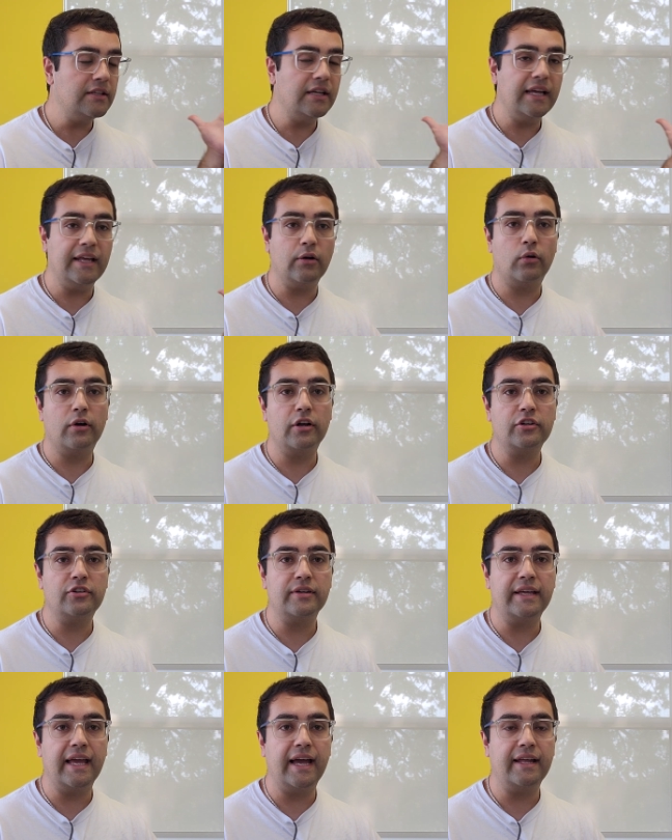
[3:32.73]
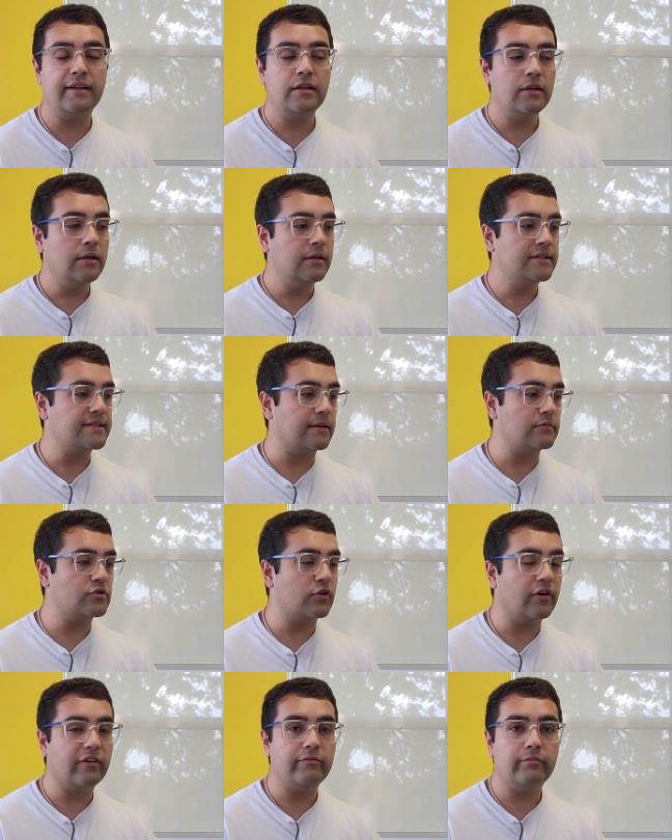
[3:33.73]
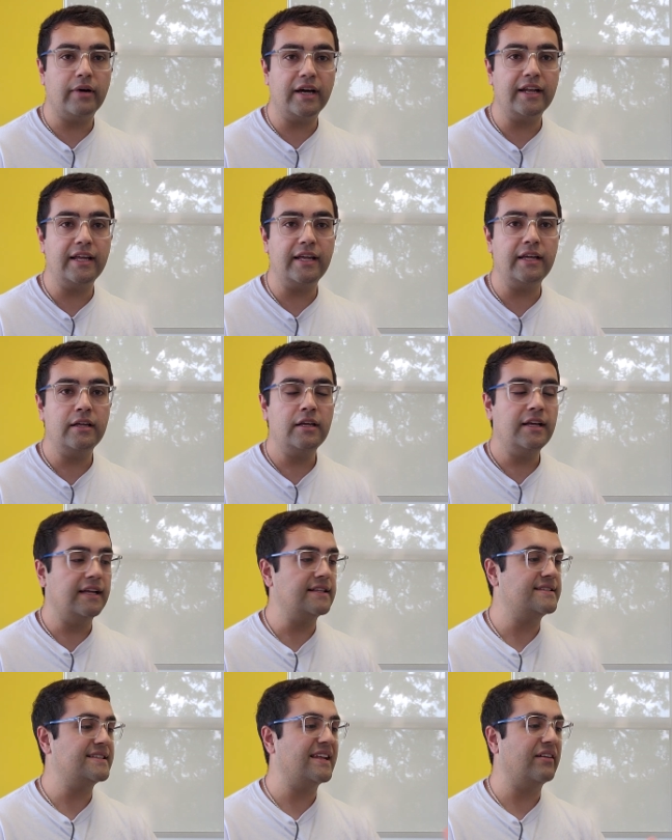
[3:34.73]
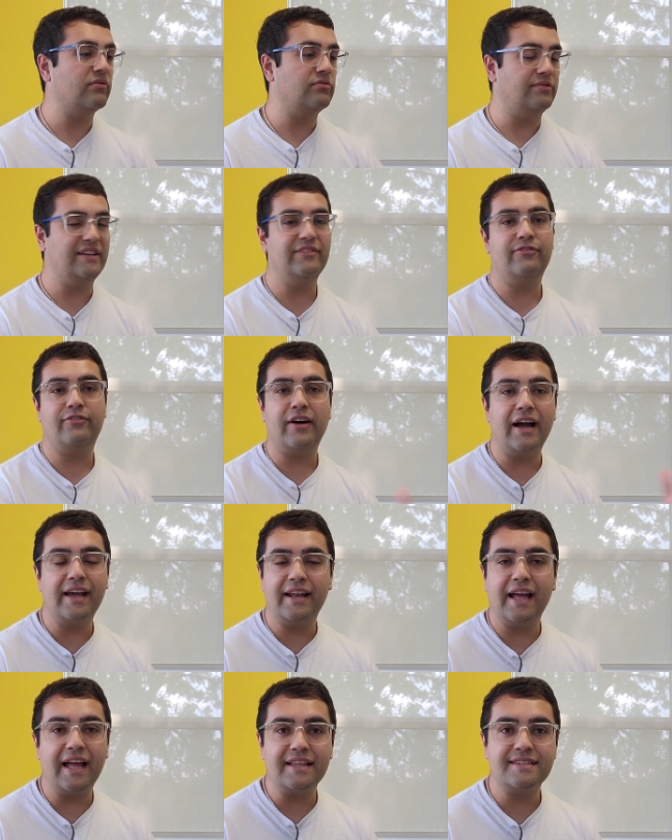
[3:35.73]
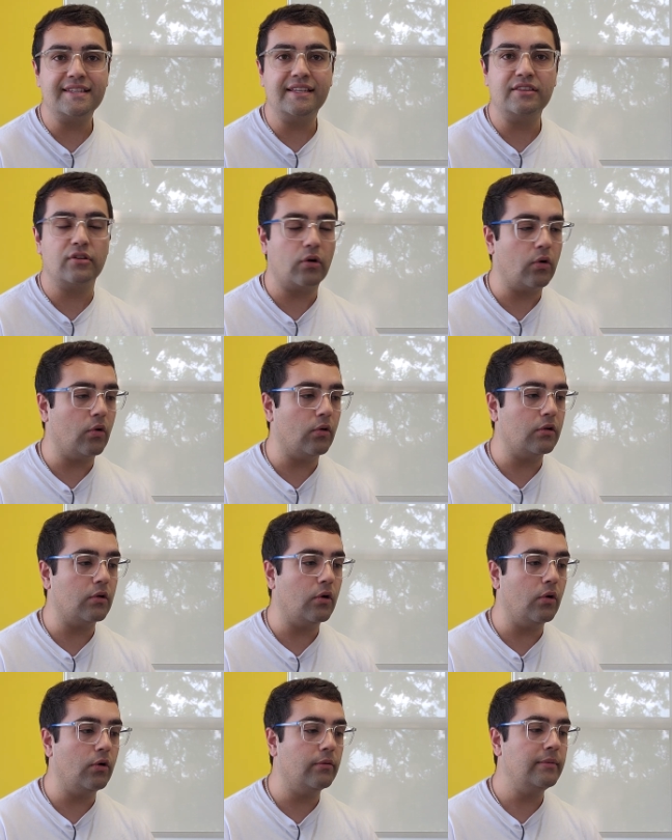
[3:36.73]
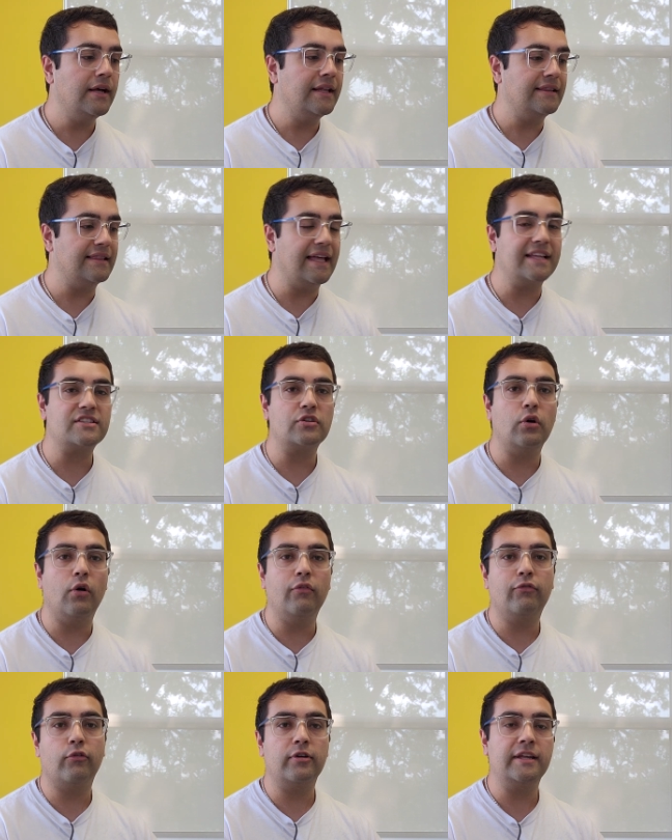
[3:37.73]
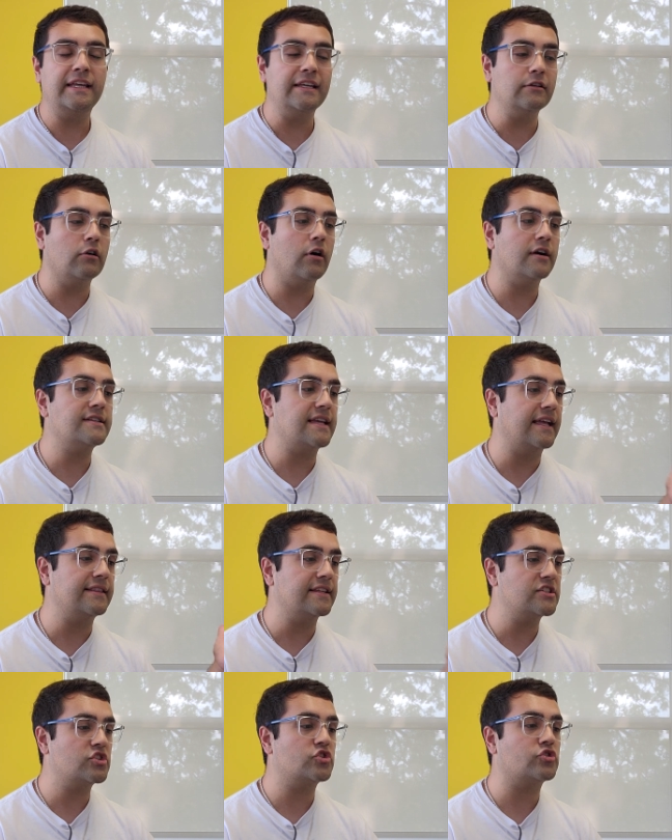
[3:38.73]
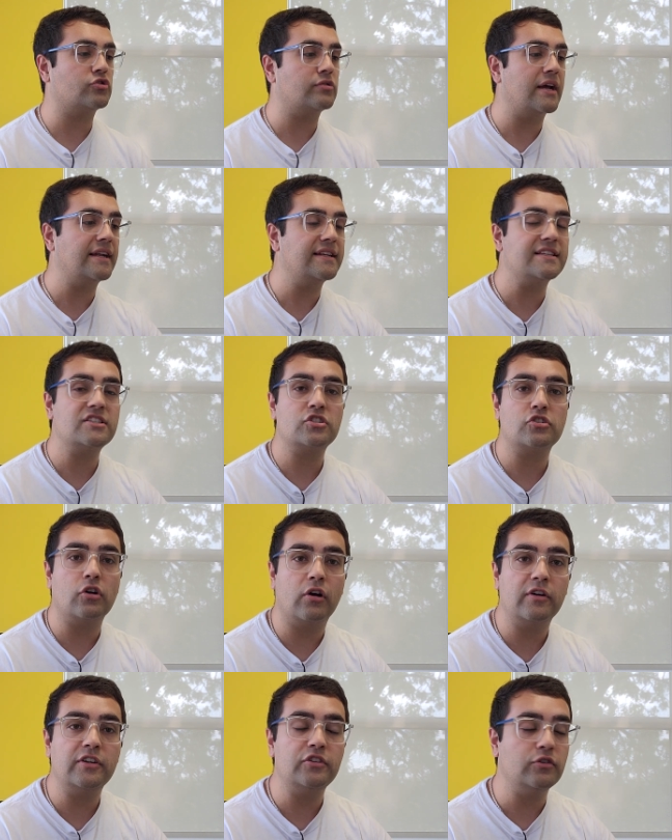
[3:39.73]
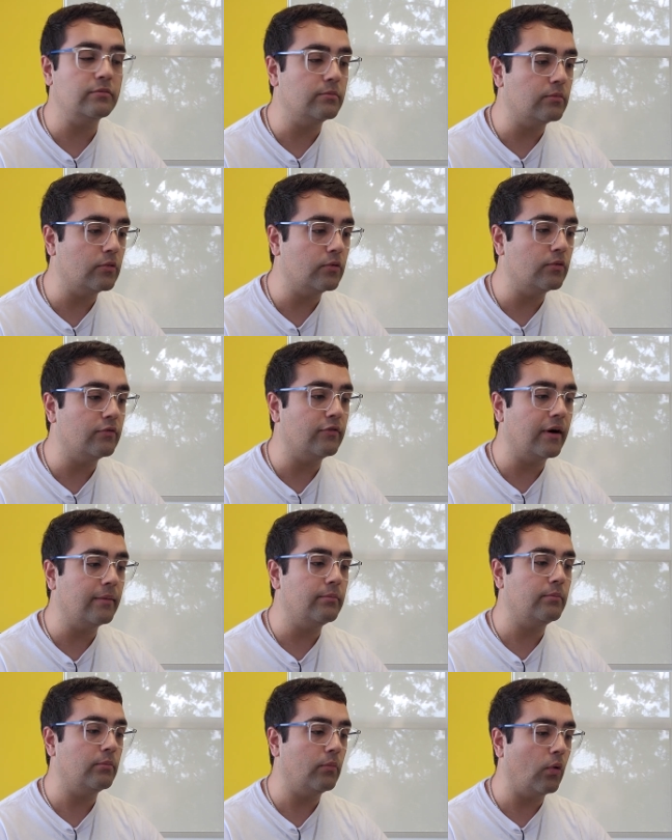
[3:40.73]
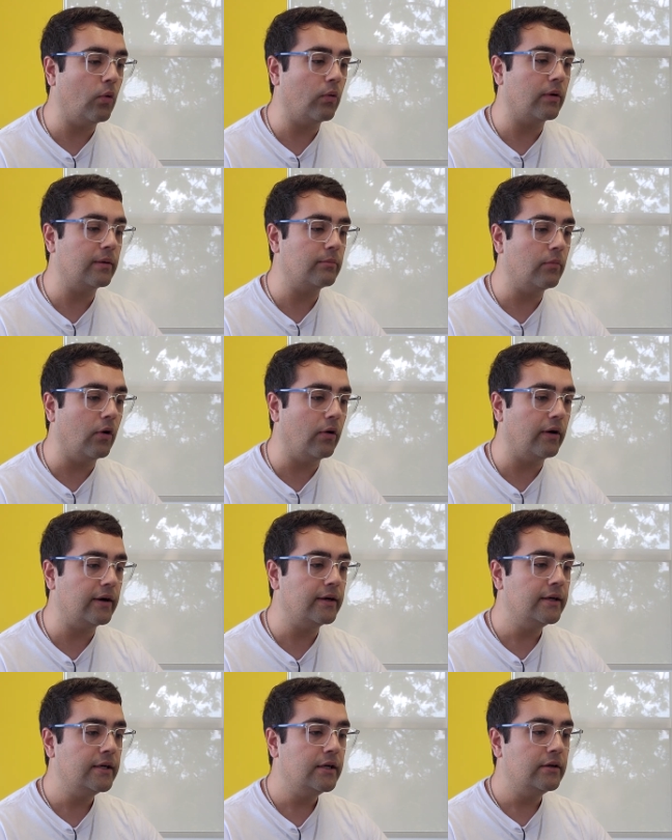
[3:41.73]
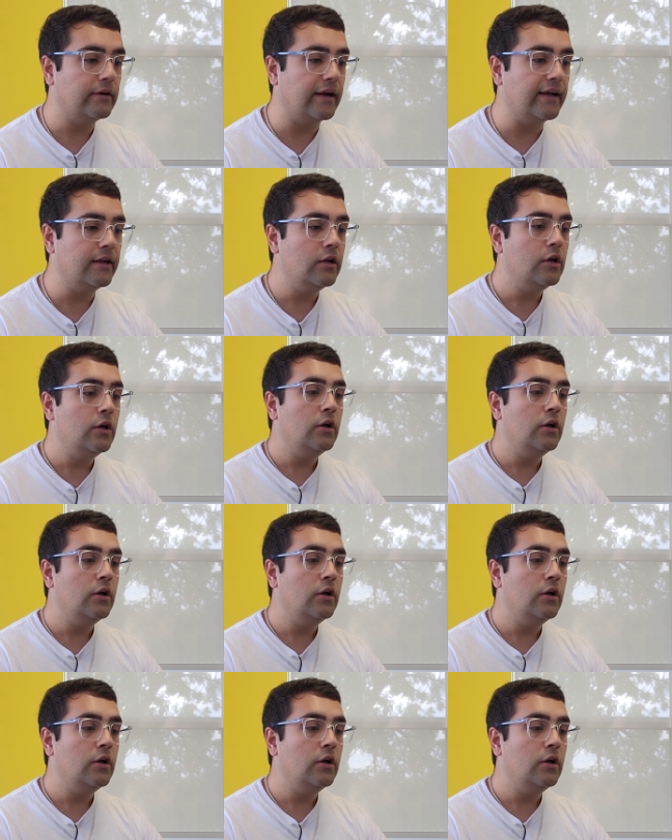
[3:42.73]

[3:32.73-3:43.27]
in order to get some sort of money instead of refinancing their whole home let's go for helocs and this trend is starting to move up more and more right